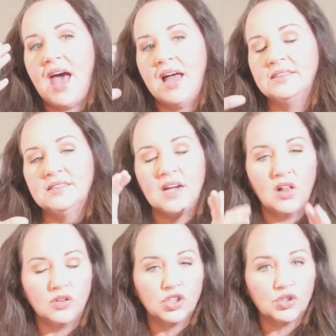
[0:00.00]
that
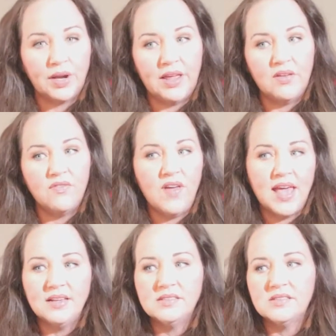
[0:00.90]
Dollar Tree
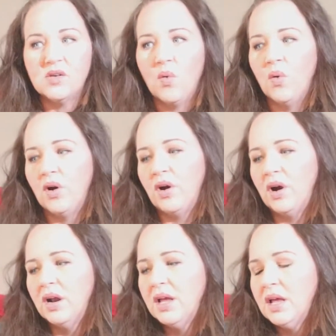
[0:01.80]
vase,
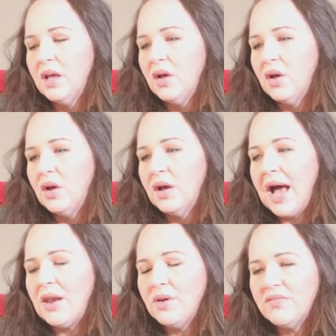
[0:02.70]
or
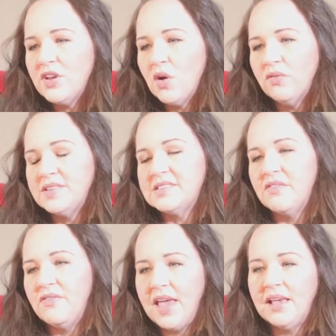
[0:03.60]
I don't even know if it's a
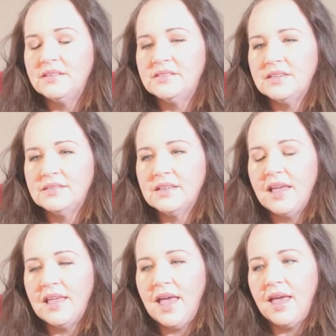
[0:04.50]
vase. It's
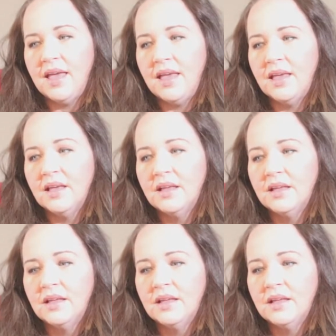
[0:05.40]
like it